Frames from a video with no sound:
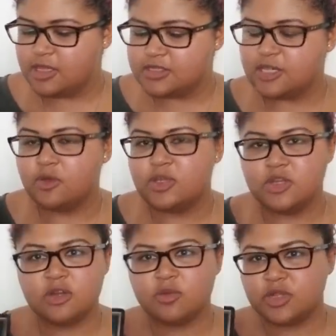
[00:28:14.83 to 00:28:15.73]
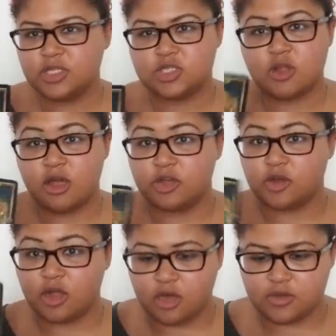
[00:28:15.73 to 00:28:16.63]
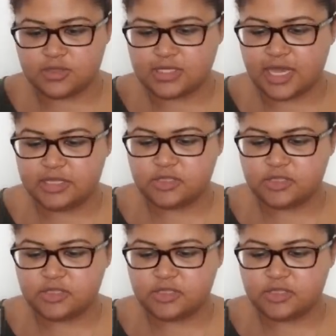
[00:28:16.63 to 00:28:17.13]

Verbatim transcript: So you're really strong on your own, Sag,